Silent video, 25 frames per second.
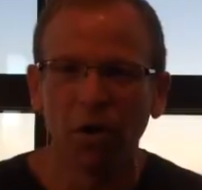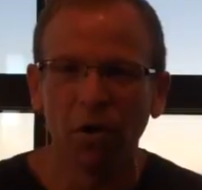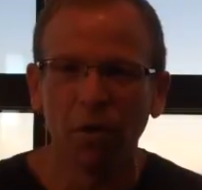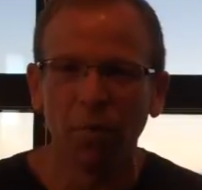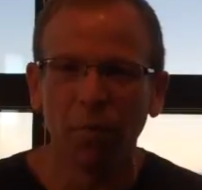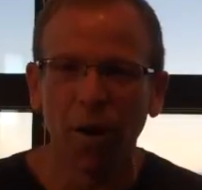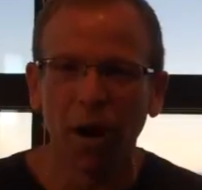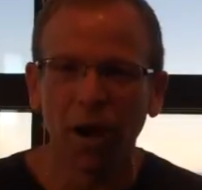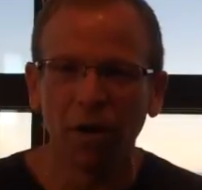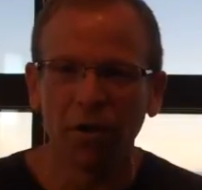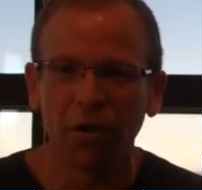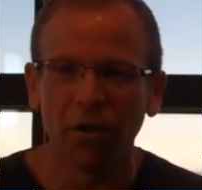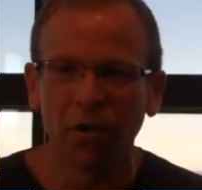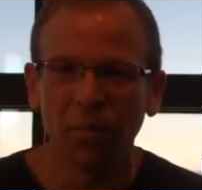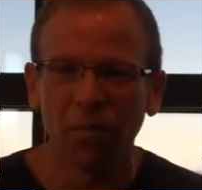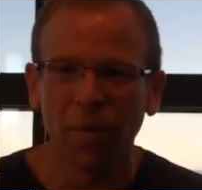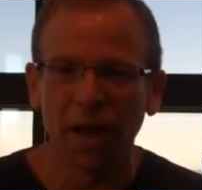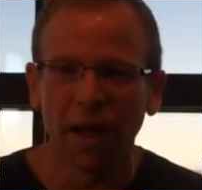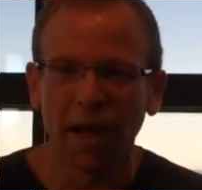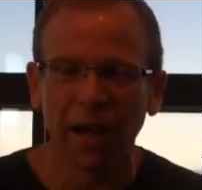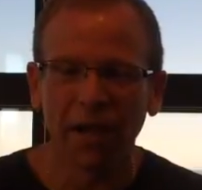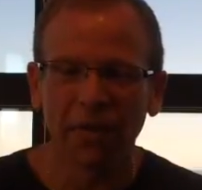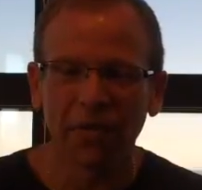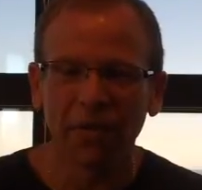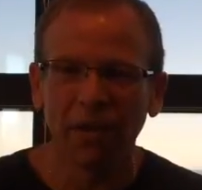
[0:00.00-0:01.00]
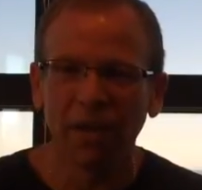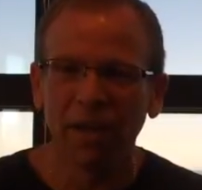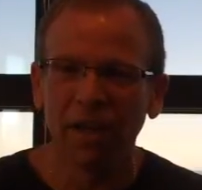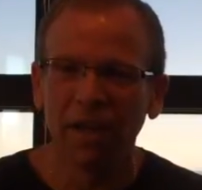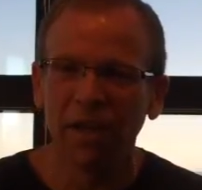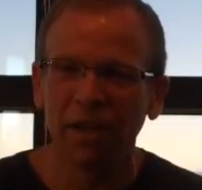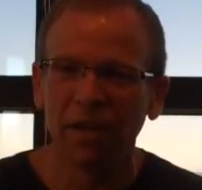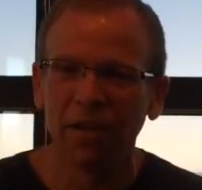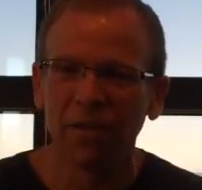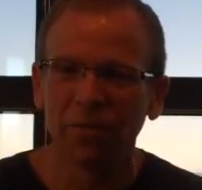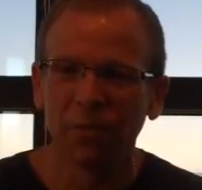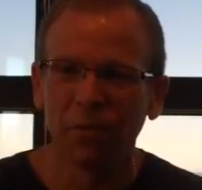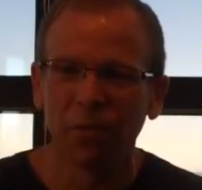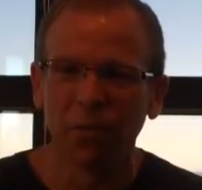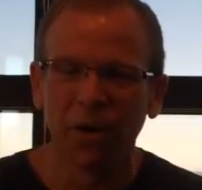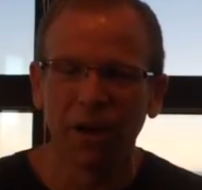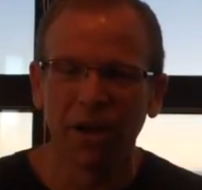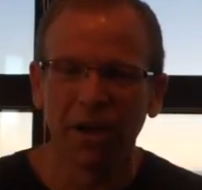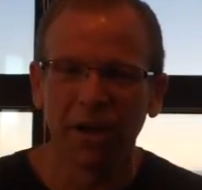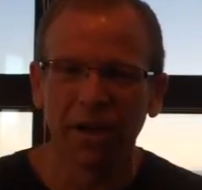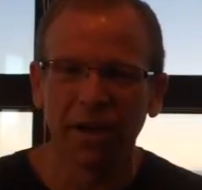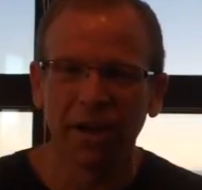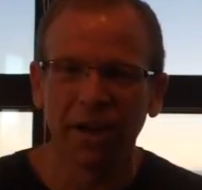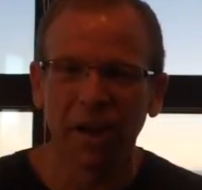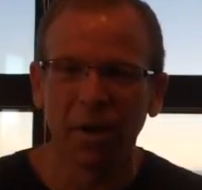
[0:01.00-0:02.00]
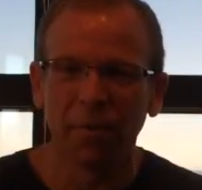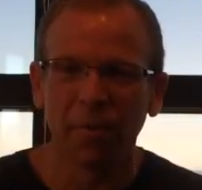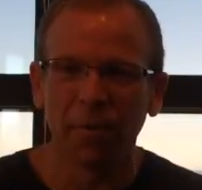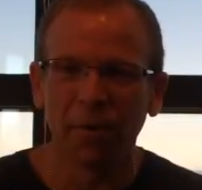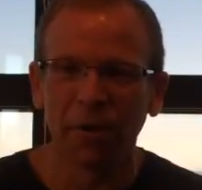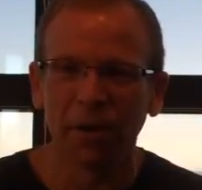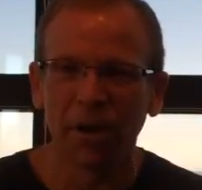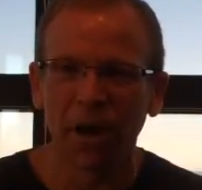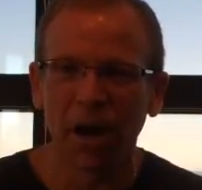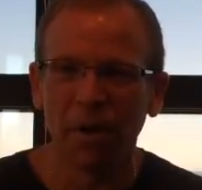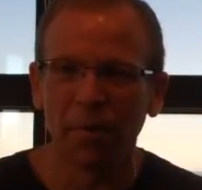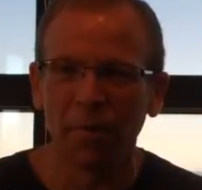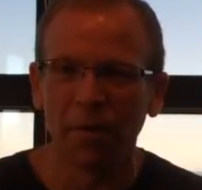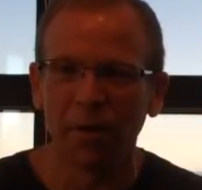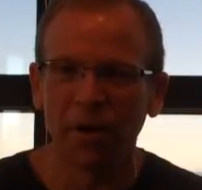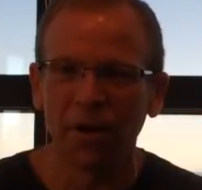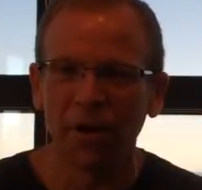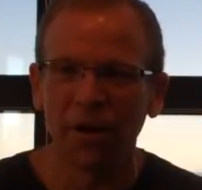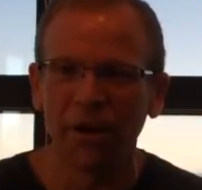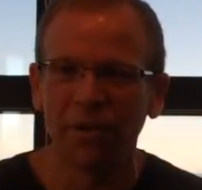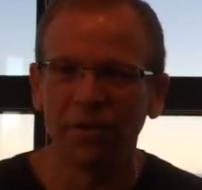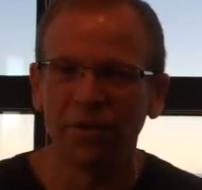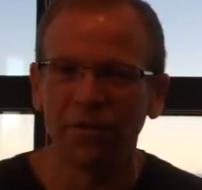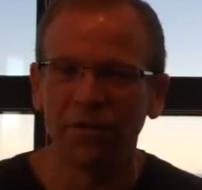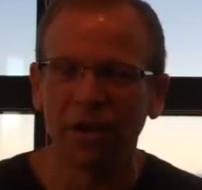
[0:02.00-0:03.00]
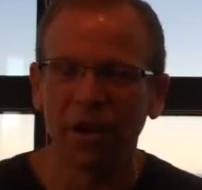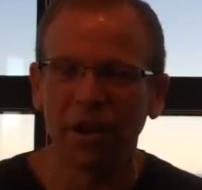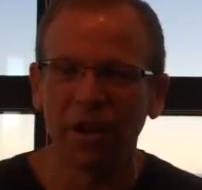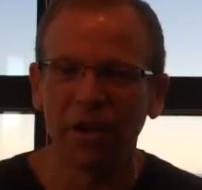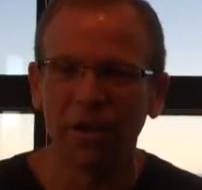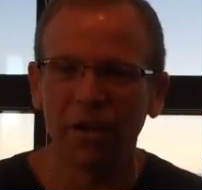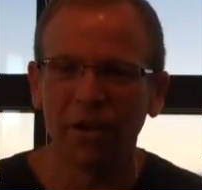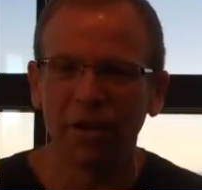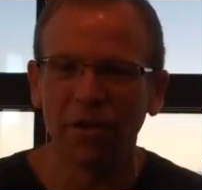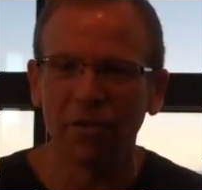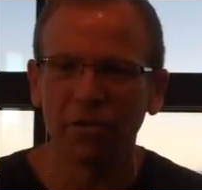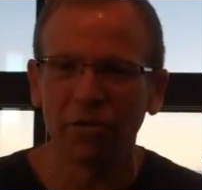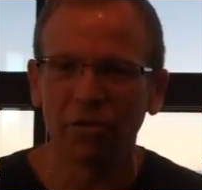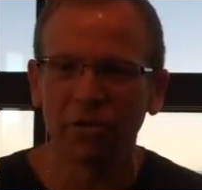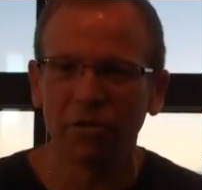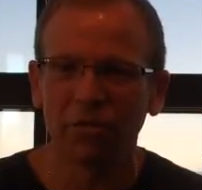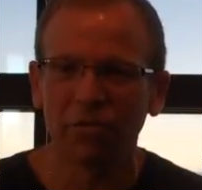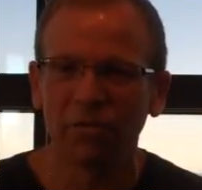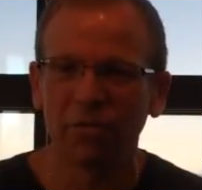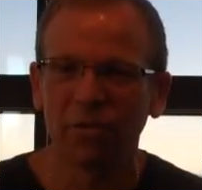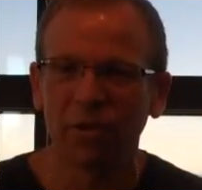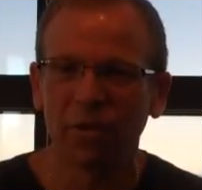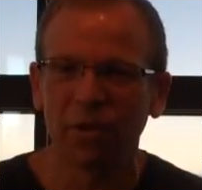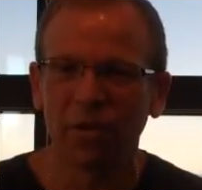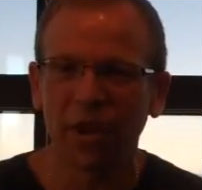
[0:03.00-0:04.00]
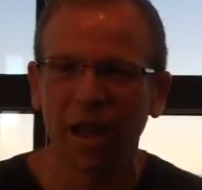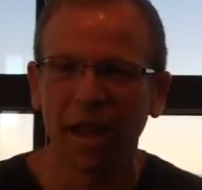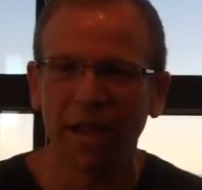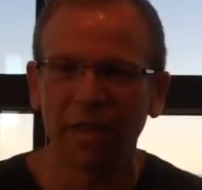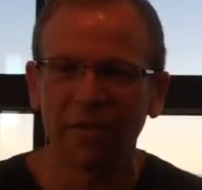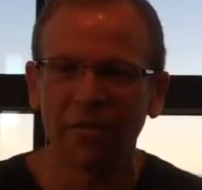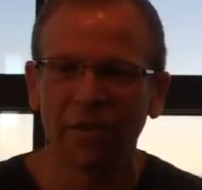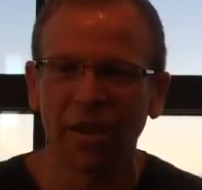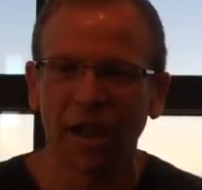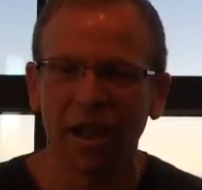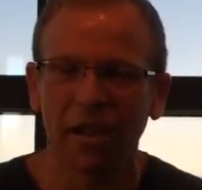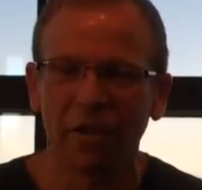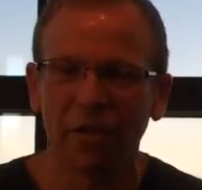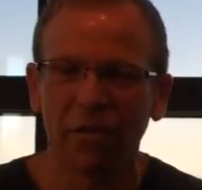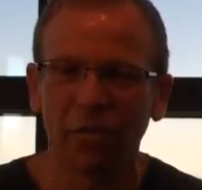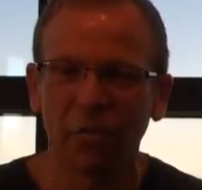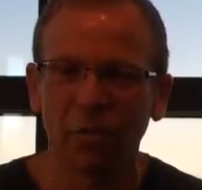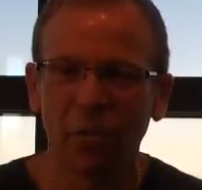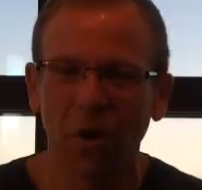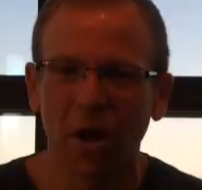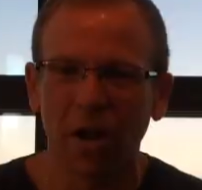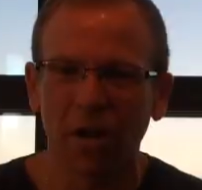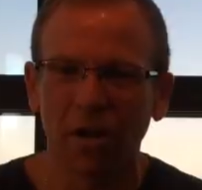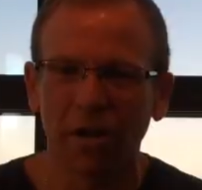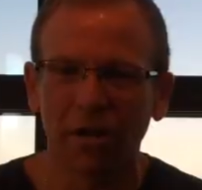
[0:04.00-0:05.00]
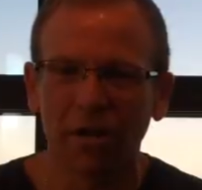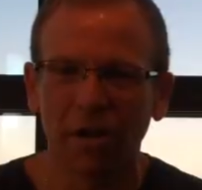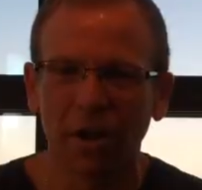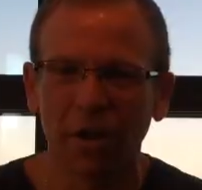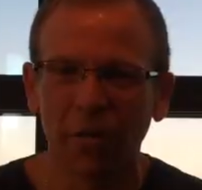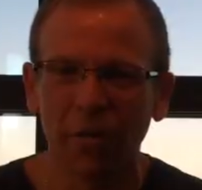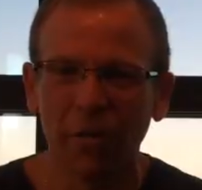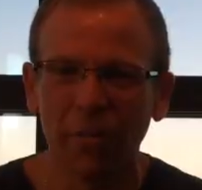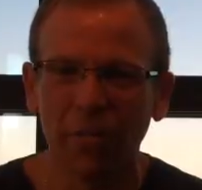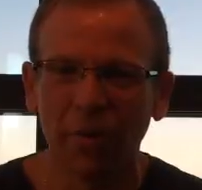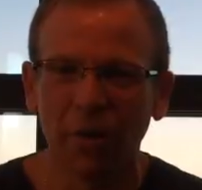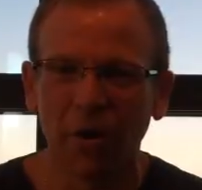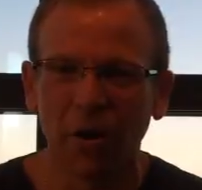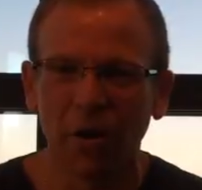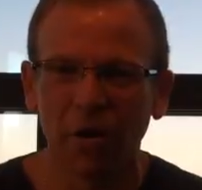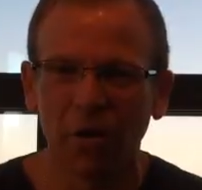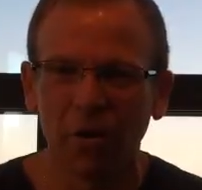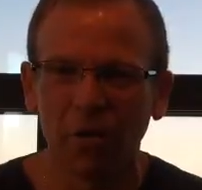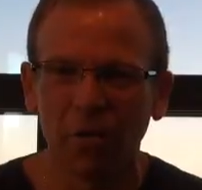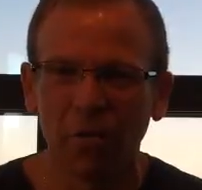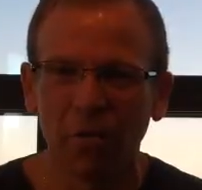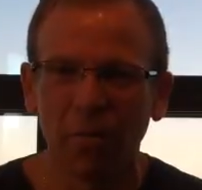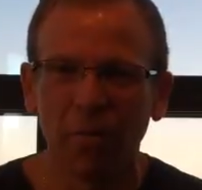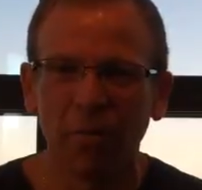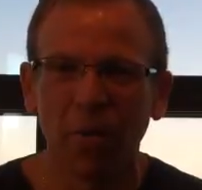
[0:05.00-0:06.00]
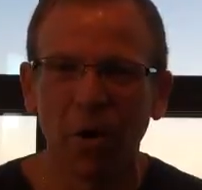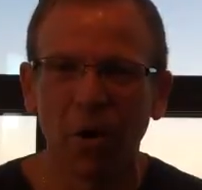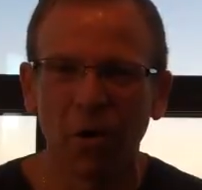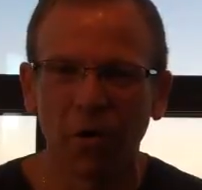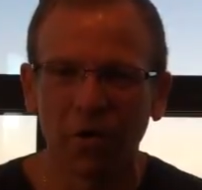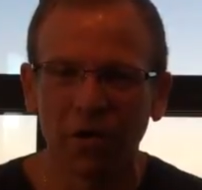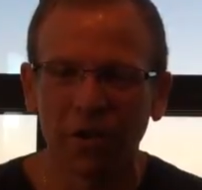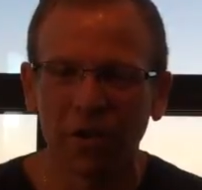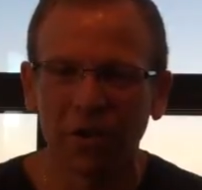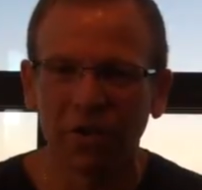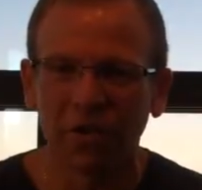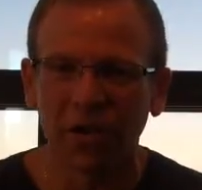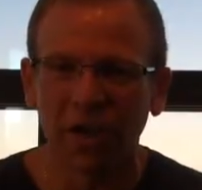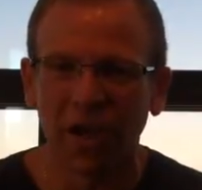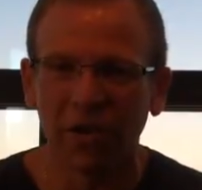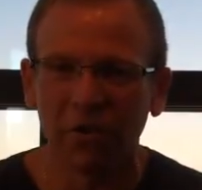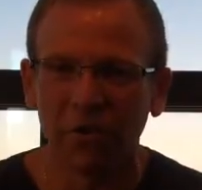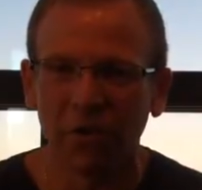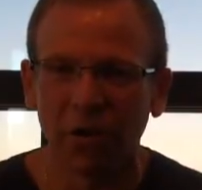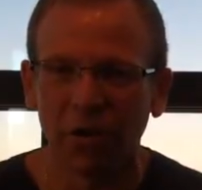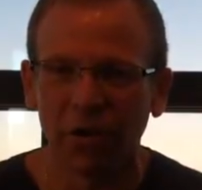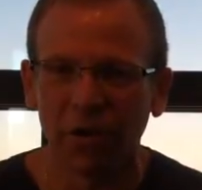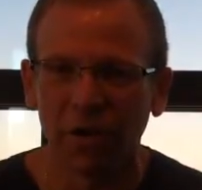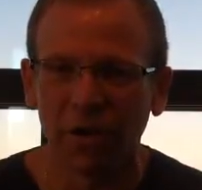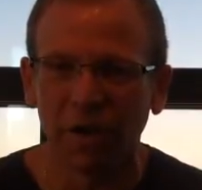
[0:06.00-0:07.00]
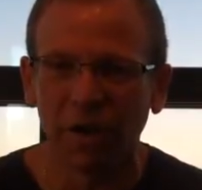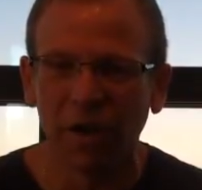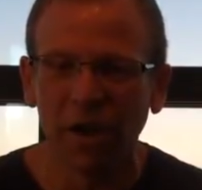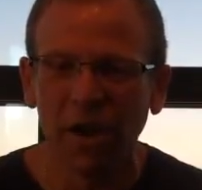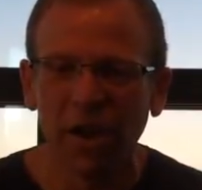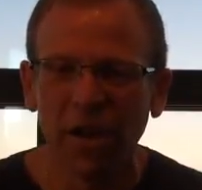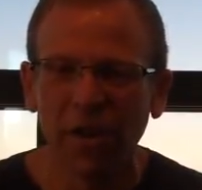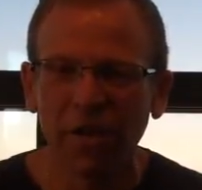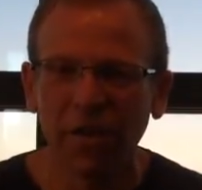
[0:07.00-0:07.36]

Ubaldo Jimenez, he's really an up and comer. He is, uh, you know, just lights out as well. And uh, we've been all over both these guys all year.